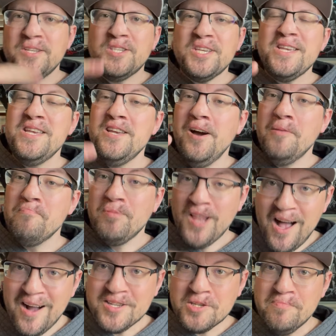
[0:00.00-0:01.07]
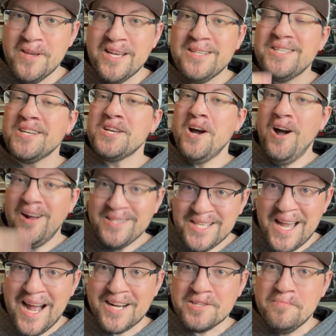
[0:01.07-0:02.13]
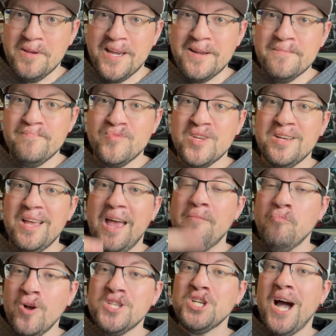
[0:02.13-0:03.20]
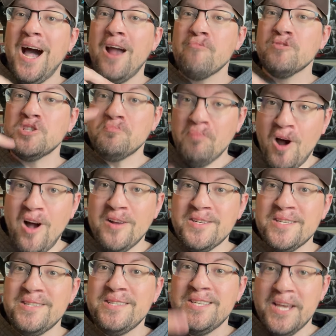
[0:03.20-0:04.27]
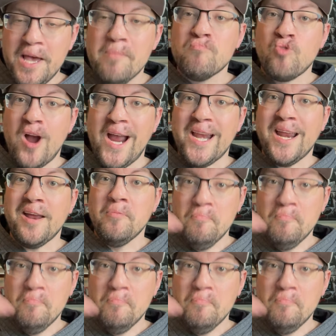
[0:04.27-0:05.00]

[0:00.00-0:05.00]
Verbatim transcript: see, he unblocked me to contact me, in which I responded to him writing